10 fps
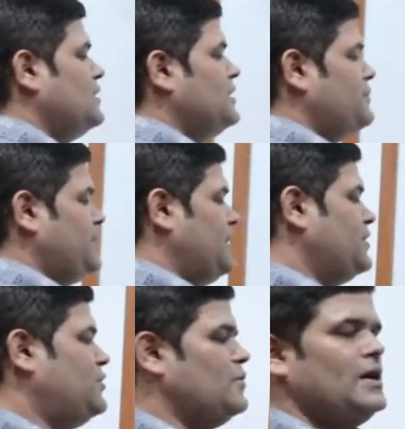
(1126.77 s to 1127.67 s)
here p
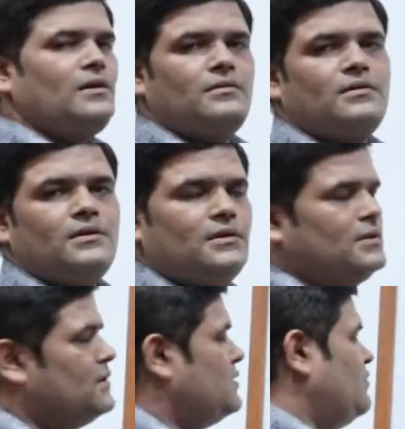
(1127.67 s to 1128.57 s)
and q are,
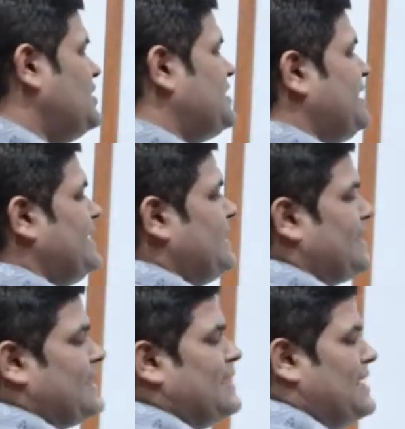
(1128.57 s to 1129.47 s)
we easily
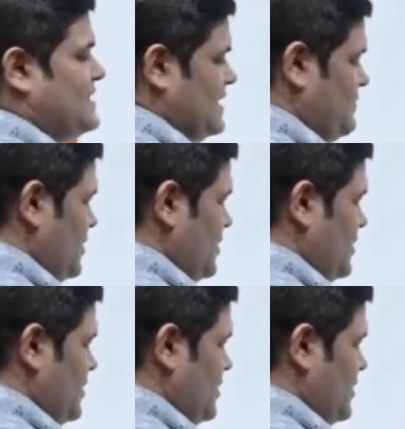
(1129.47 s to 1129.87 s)
recognize them.